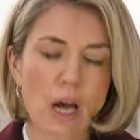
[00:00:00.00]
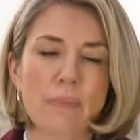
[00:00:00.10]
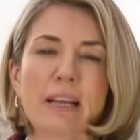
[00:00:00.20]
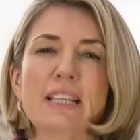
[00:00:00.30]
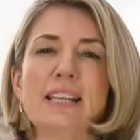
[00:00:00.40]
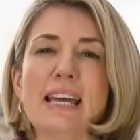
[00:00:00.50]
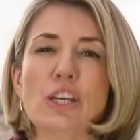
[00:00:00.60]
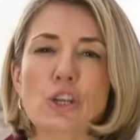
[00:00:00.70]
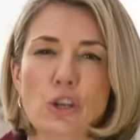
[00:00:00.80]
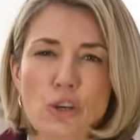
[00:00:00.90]
because they
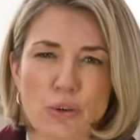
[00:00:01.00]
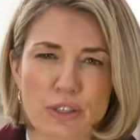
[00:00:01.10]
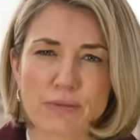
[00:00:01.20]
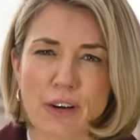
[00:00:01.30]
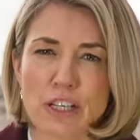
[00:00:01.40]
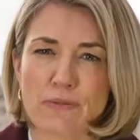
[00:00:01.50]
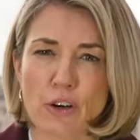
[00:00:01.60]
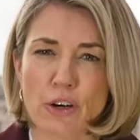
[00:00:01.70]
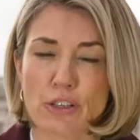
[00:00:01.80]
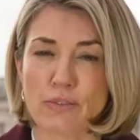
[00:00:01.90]
use fresh
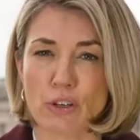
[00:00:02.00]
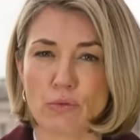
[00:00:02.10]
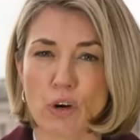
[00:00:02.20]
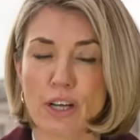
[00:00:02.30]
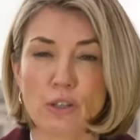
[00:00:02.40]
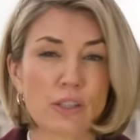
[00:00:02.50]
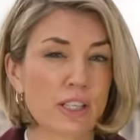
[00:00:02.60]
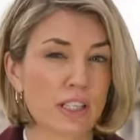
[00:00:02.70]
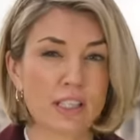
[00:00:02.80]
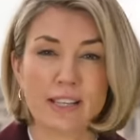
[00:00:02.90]
photos of the royals
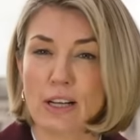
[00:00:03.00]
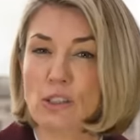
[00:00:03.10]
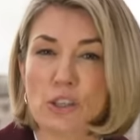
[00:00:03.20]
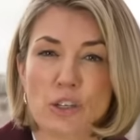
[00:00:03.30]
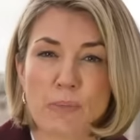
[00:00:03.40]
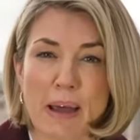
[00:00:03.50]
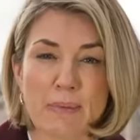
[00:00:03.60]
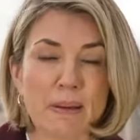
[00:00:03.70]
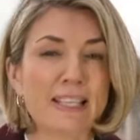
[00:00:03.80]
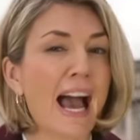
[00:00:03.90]
to sell
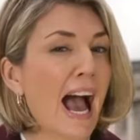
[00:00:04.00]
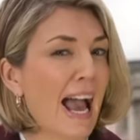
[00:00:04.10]
newspapers